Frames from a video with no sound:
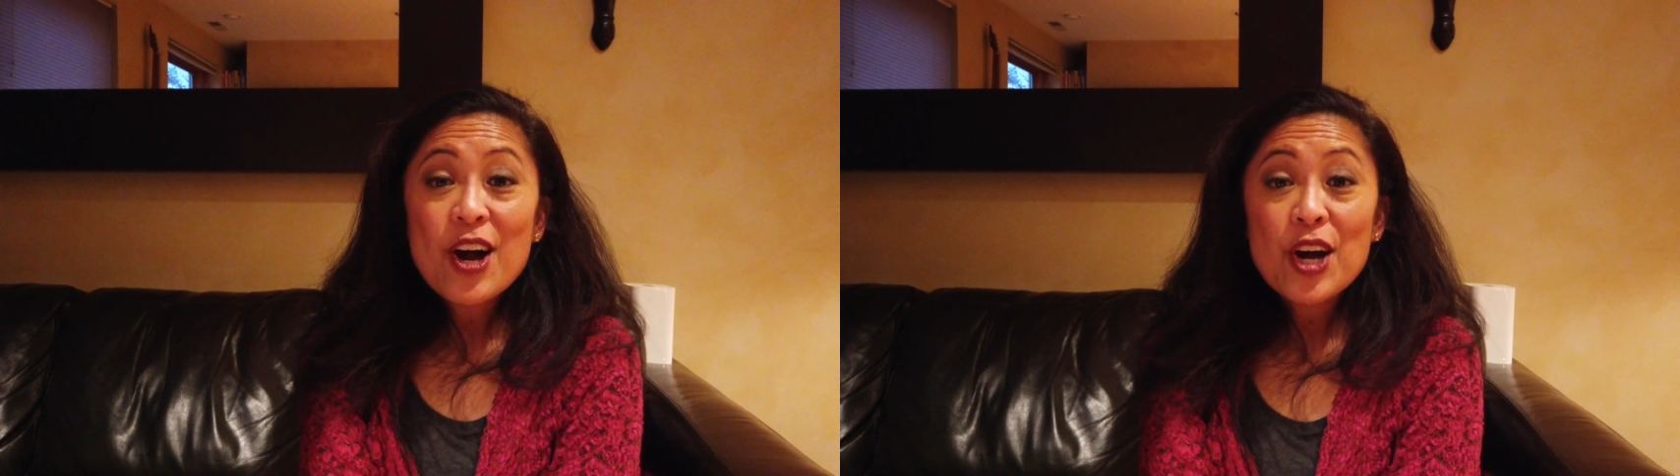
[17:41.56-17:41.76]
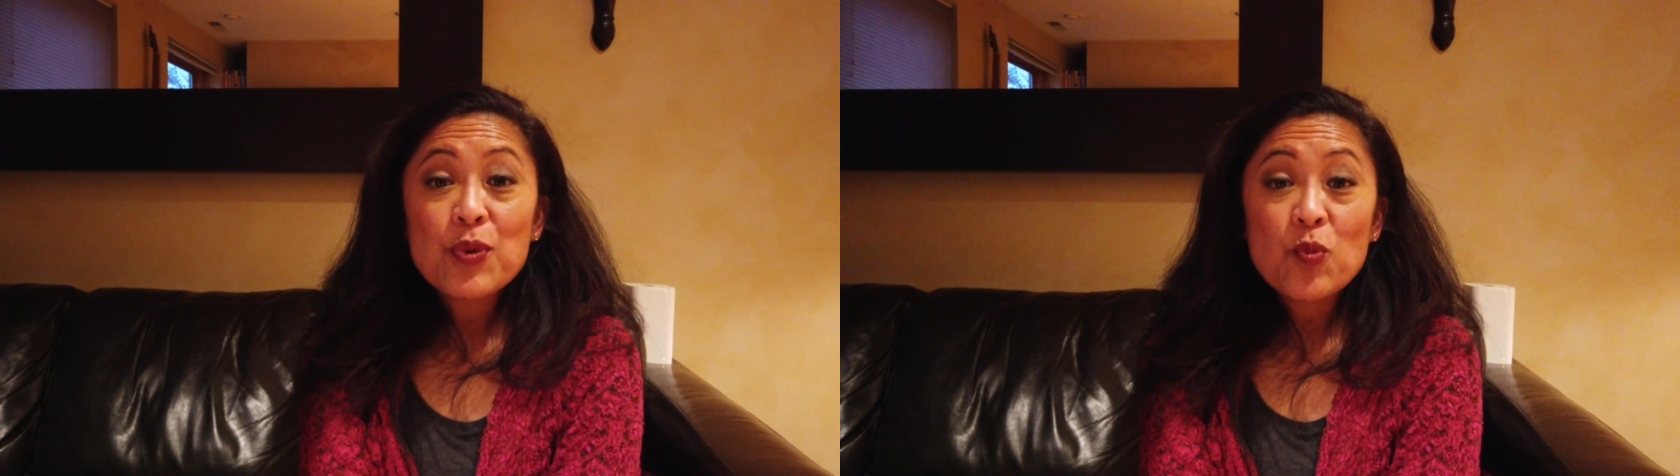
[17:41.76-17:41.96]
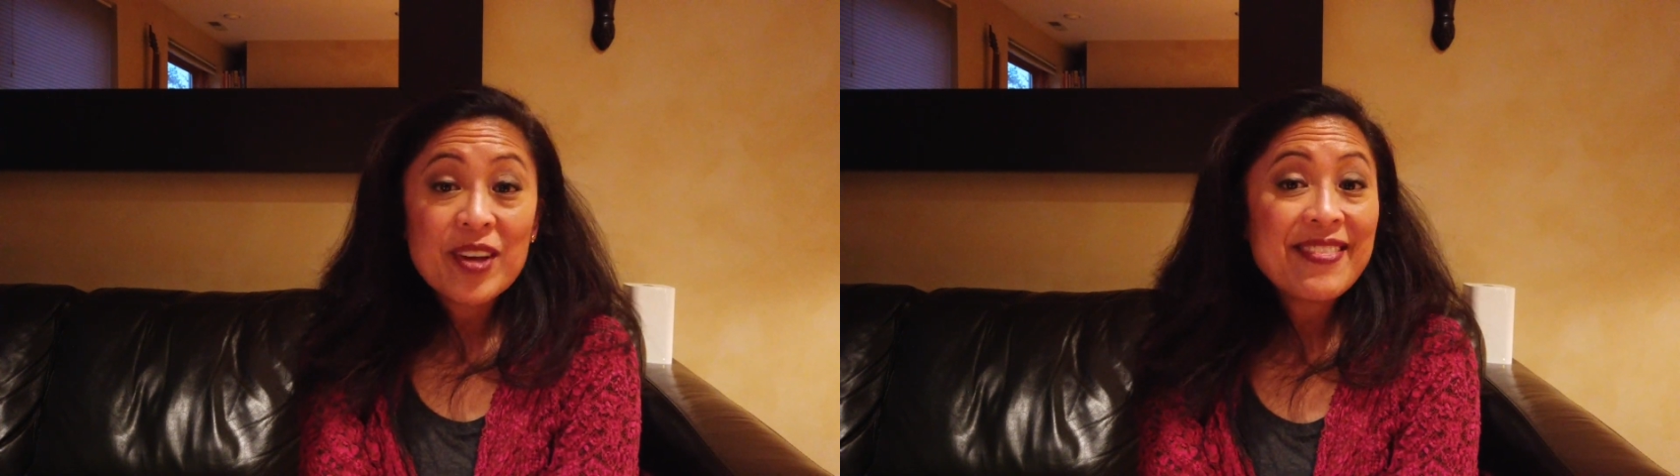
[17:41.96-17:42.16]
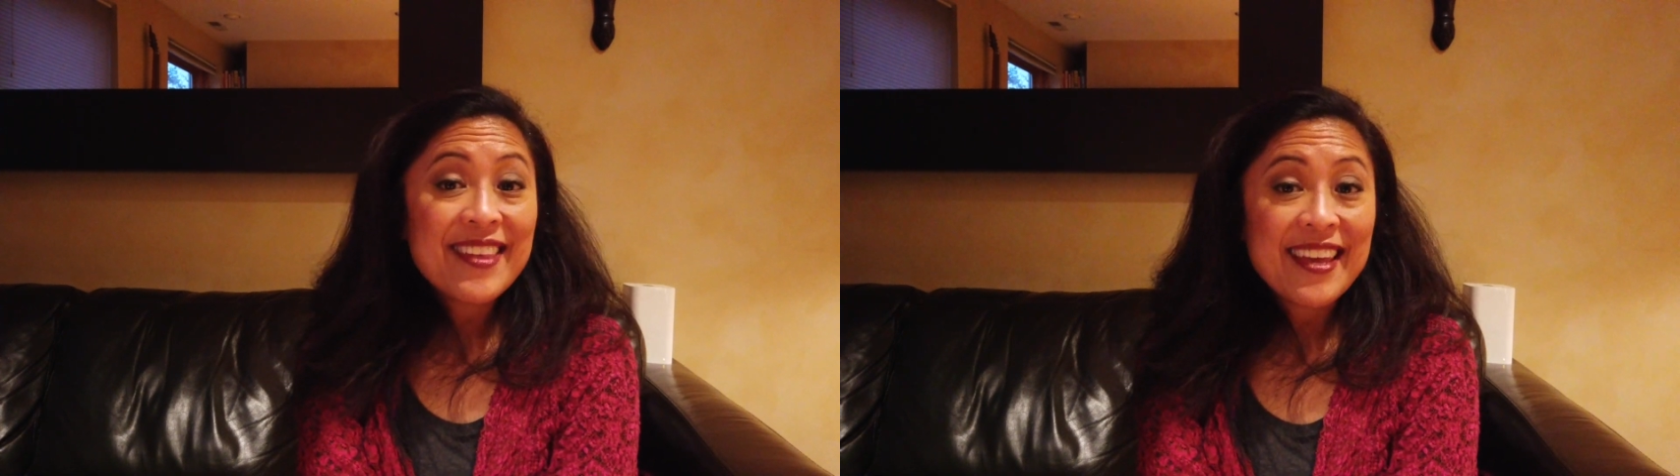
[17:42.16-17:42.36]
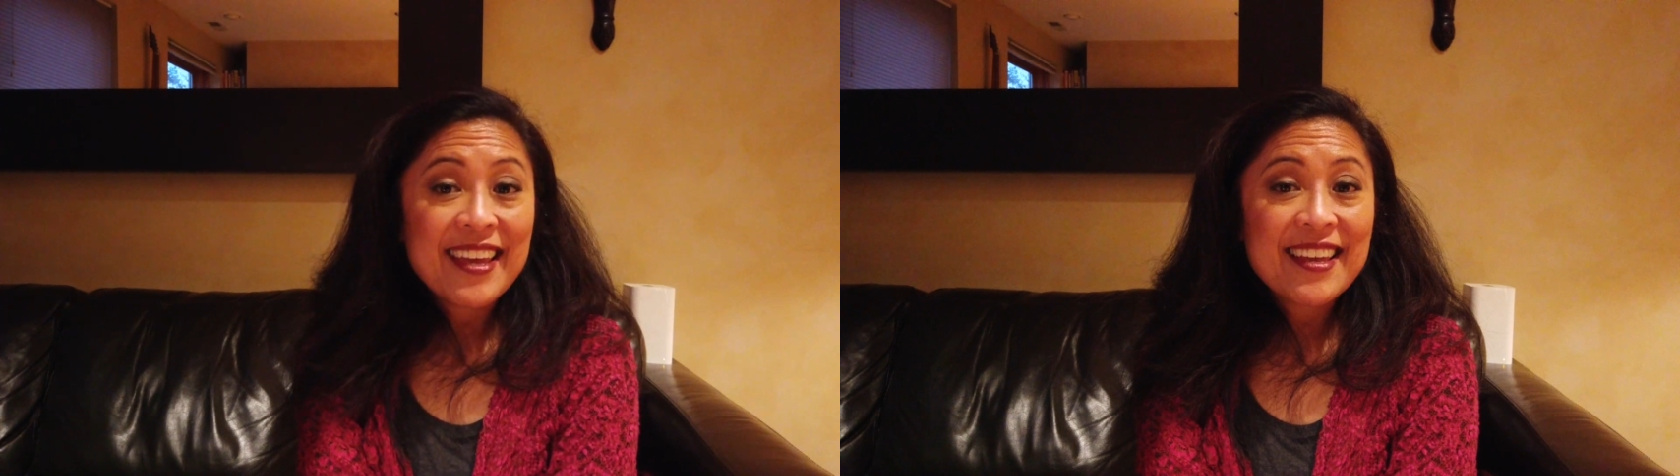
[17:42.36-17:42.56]
on one
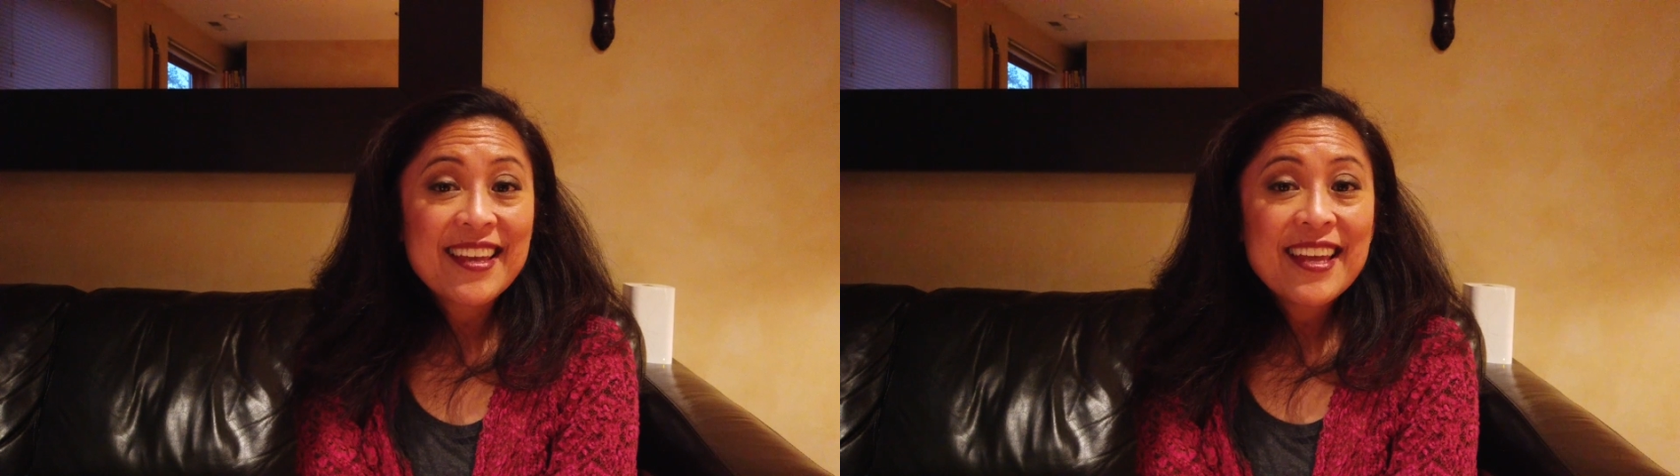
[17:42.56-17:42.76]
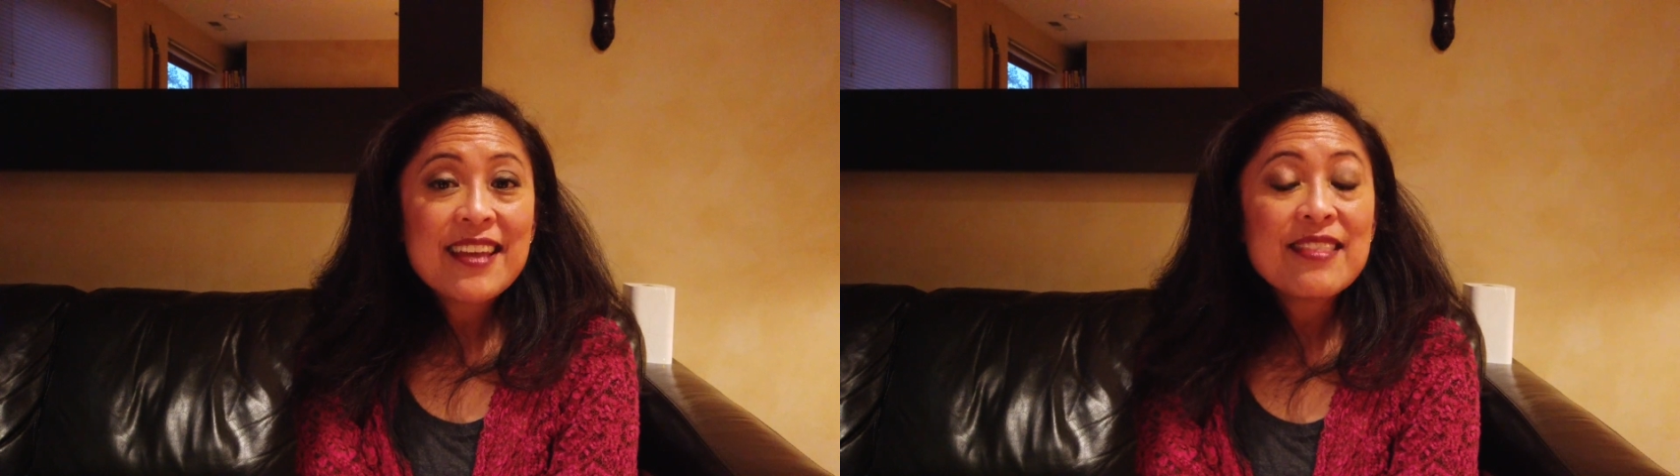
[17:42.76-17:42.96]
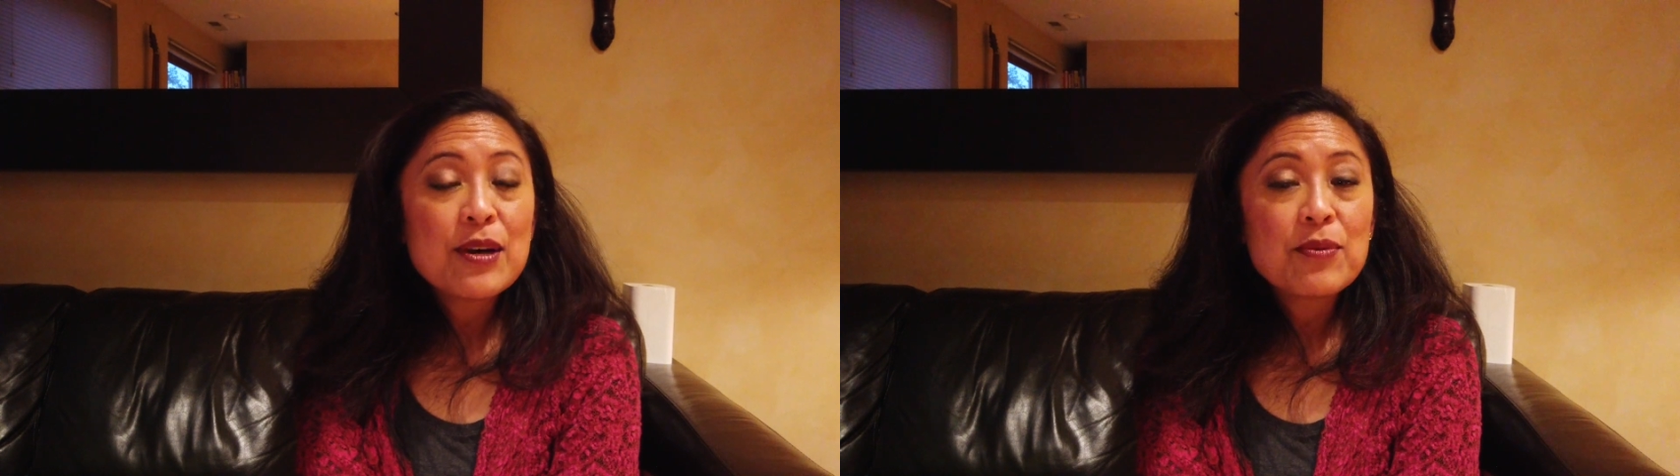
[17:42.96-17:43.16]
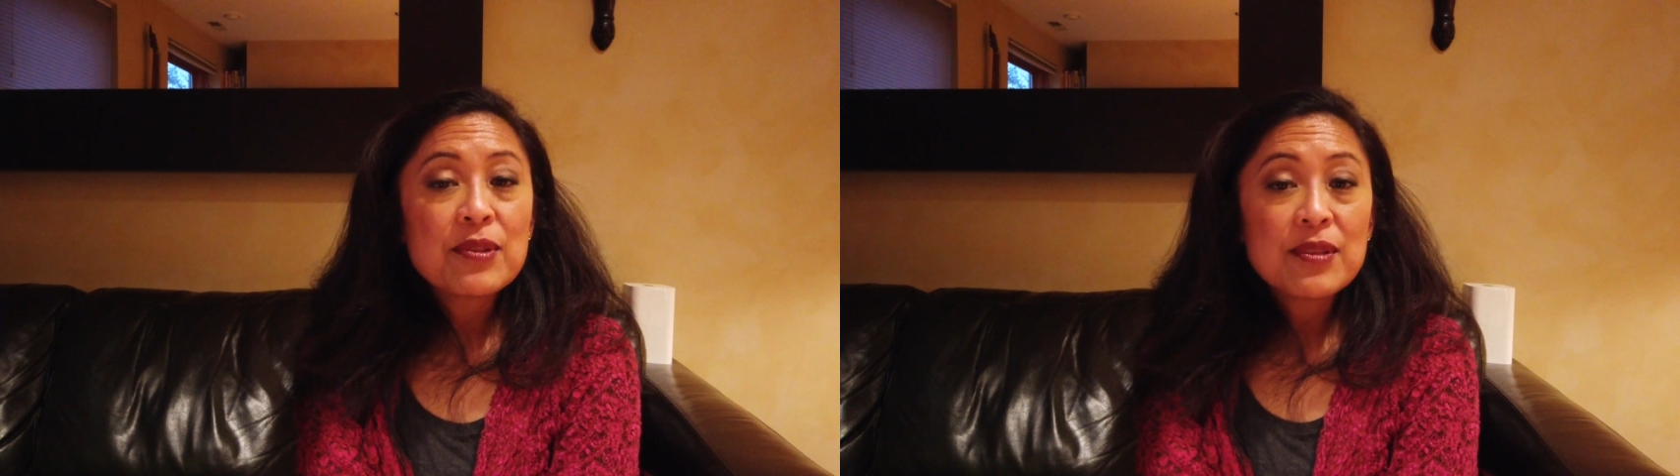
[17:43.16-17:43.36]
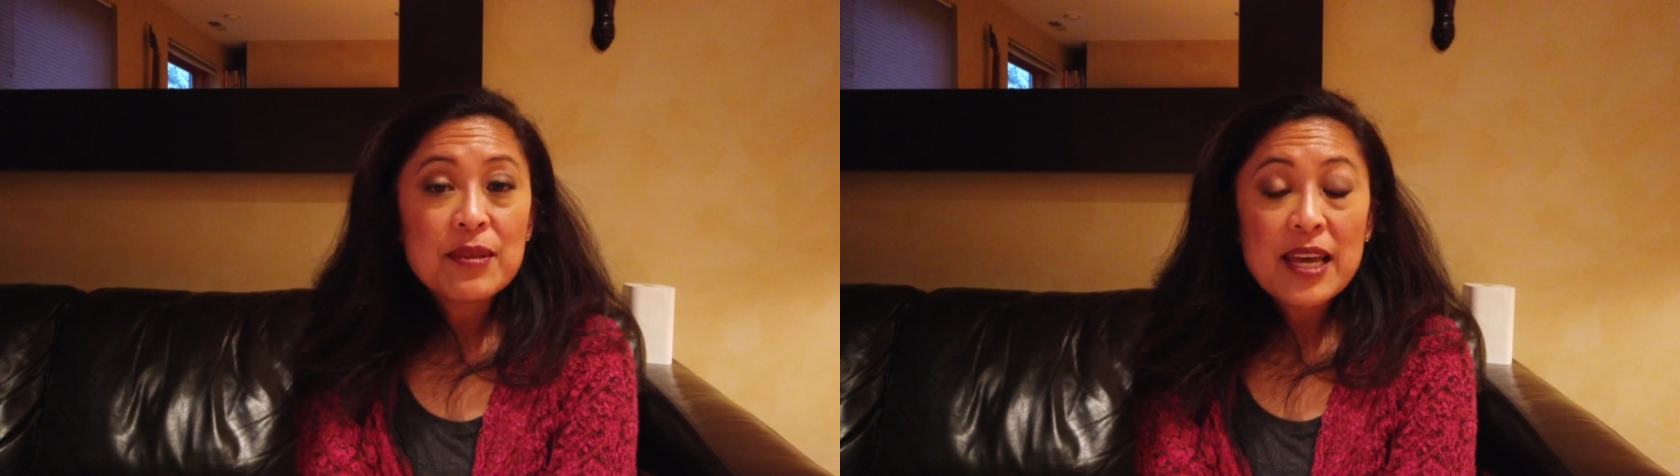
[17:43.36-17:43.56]
thing that
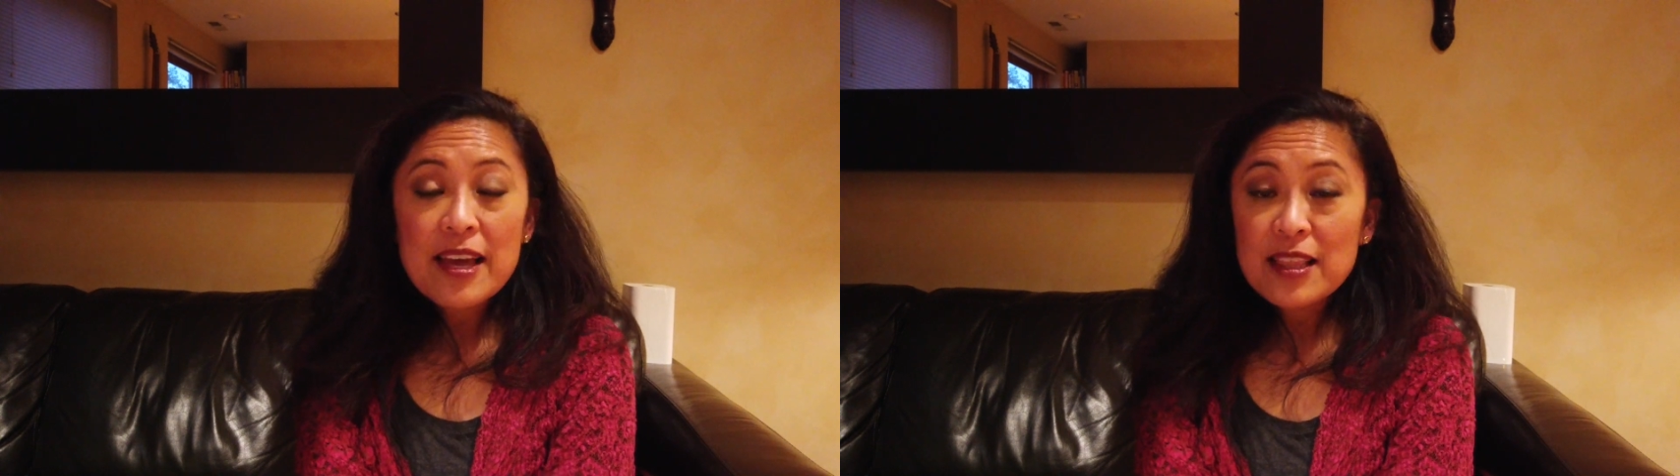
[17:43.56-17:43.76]
will